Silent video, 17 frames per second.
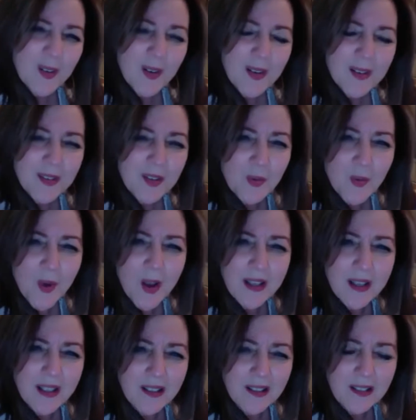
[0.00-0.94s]
has a
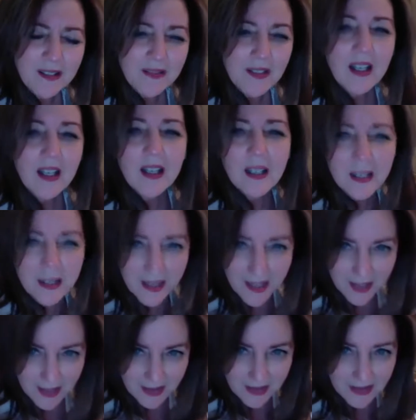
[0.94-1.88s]
schwa here,
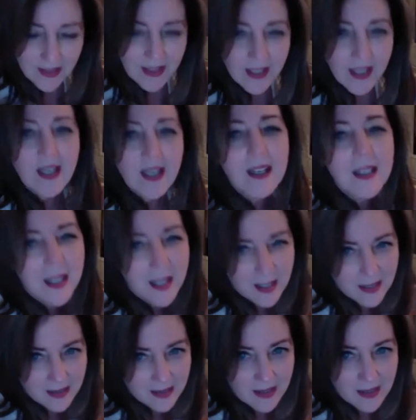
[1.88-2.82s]
again,
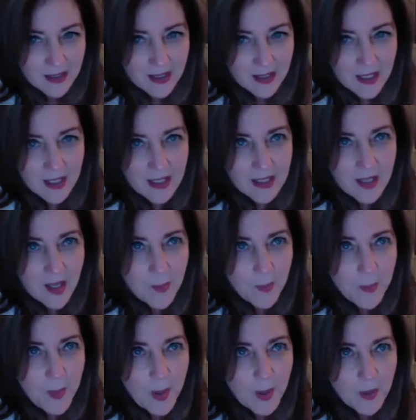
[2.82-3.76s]
again.
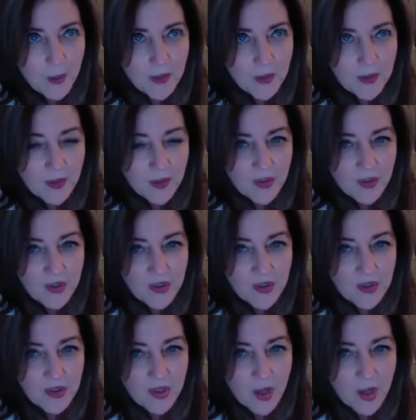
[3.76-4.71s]
They both are
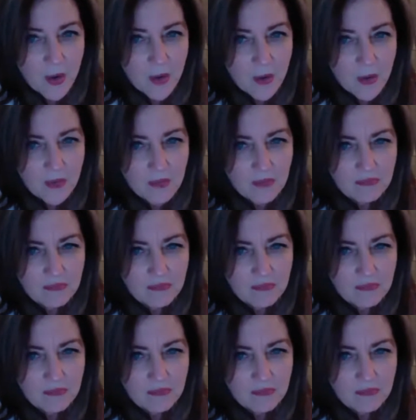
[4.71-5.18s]
so